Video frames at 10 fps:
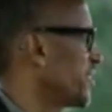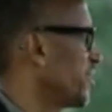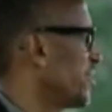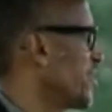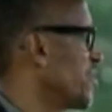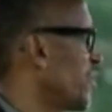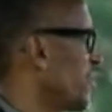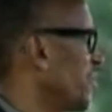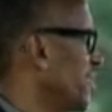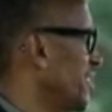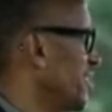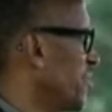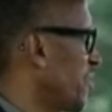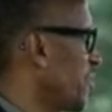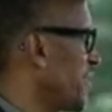so wano
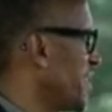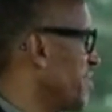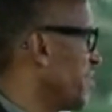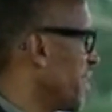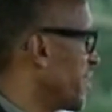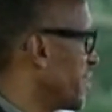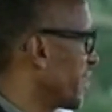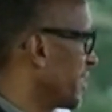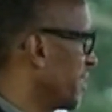nuko bijyamo abantu